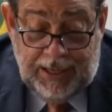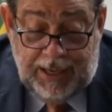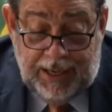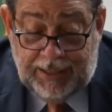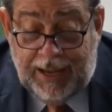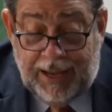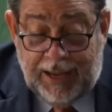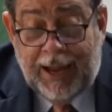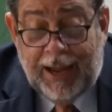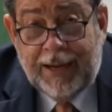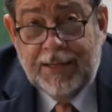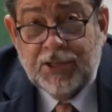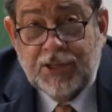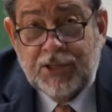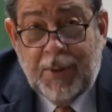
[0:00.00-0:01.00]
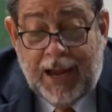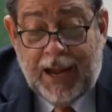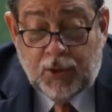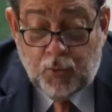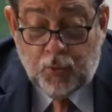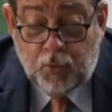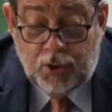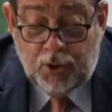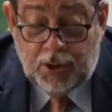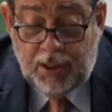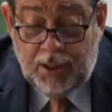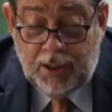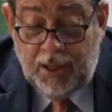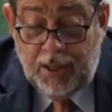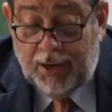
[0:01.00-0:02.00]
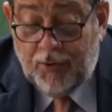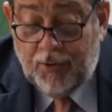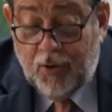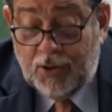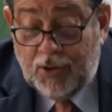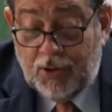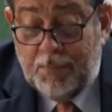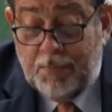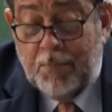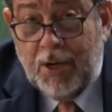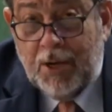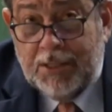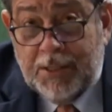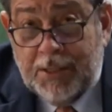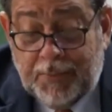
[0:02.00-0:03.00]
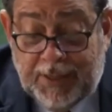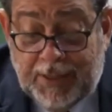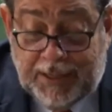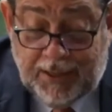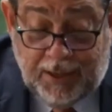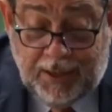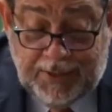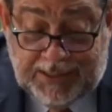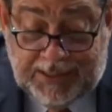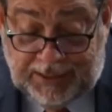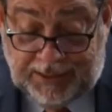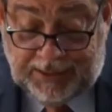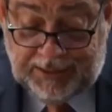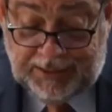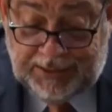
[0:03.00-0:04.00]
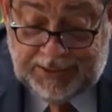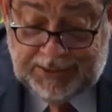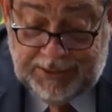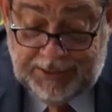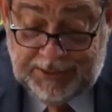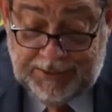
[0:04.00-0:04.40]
and hard and smart work across multiple economic sectors